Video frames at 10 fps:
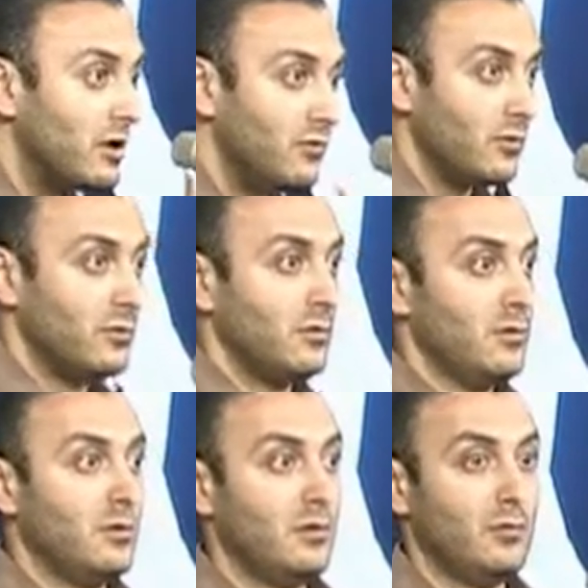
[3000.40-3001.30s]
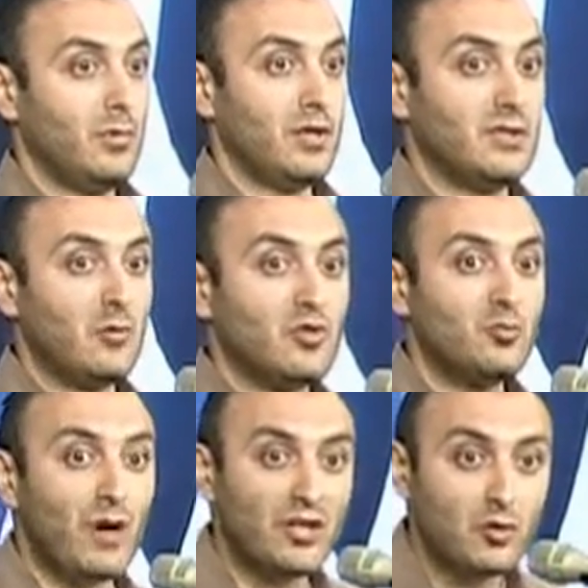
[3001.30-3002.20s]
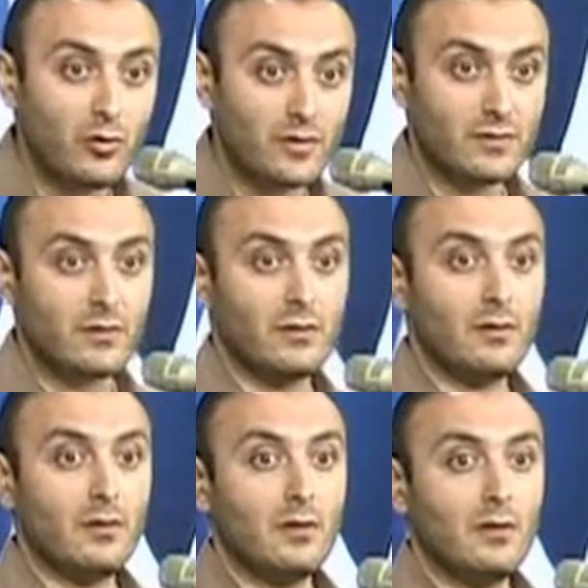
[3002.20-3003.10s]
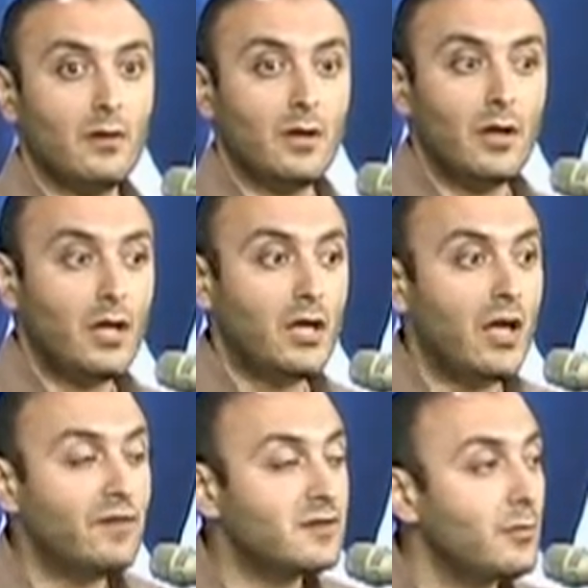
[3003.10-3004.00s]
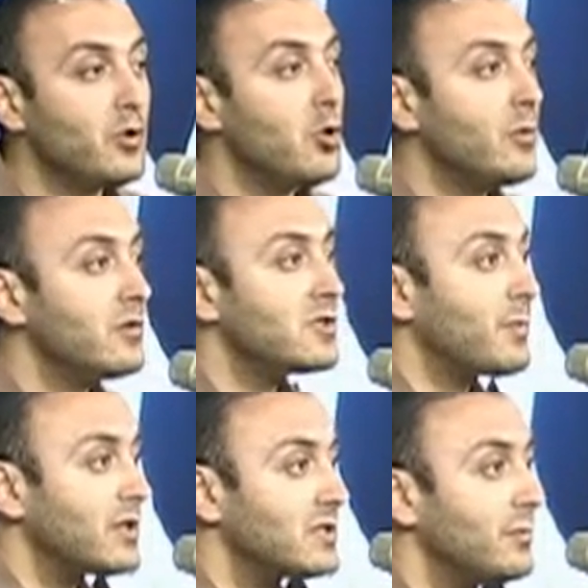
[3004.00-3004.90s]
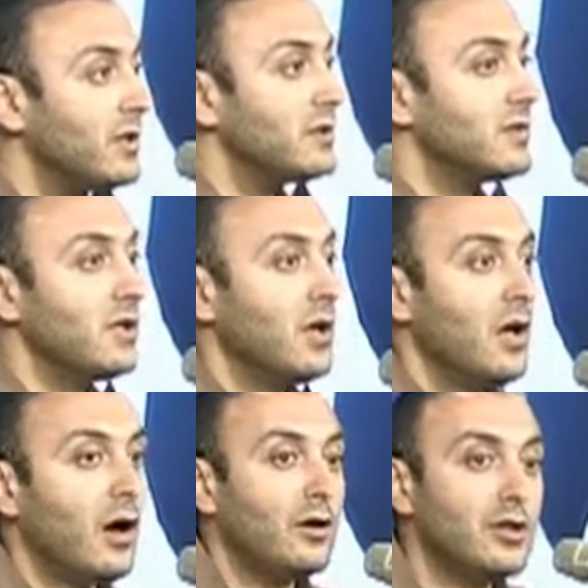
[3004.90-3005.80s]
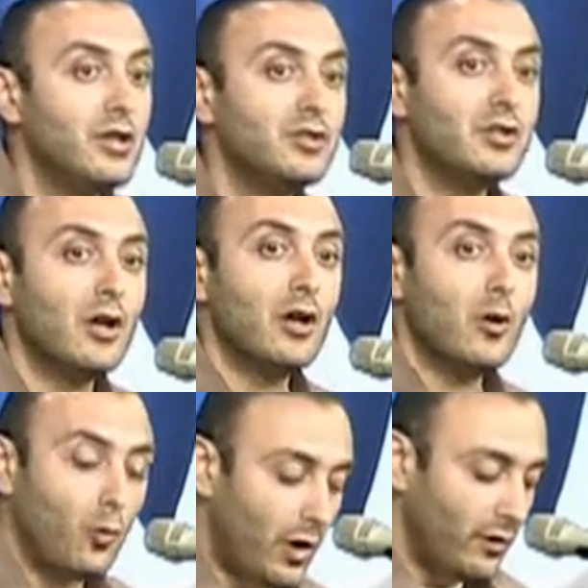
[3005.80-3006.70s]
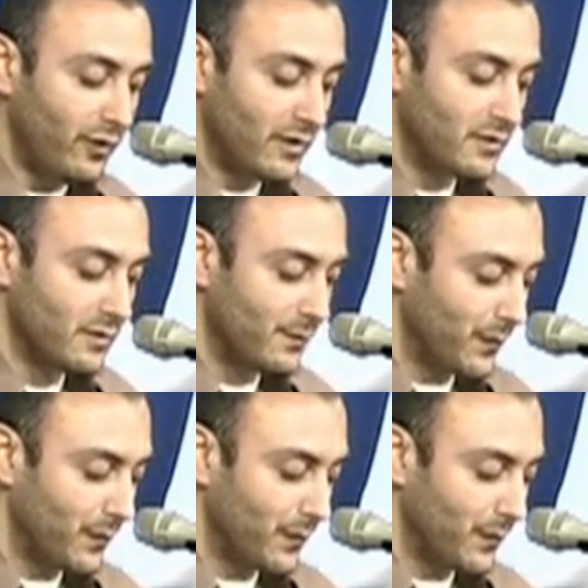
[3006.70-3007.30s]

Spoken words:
evil, because that was by choice. He gave some human responsibility on each one of us.